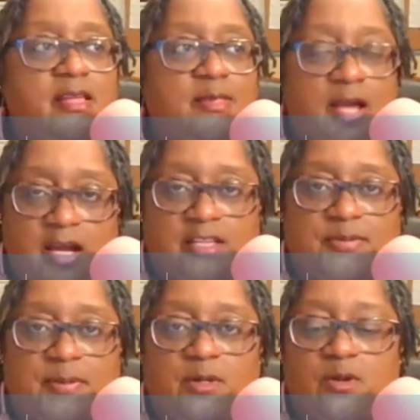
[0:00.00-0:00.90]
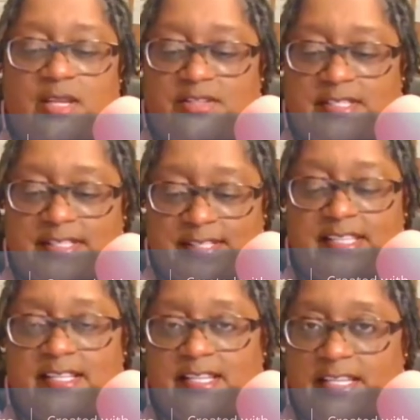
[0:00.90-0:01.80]
the hospital and just
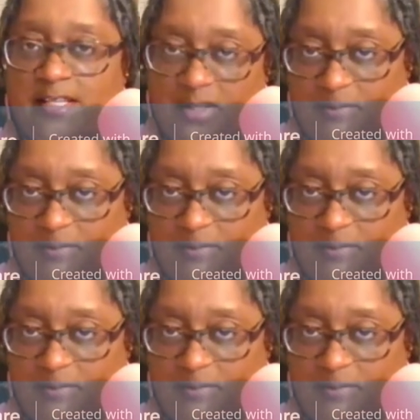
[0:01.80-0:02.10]
sitting in the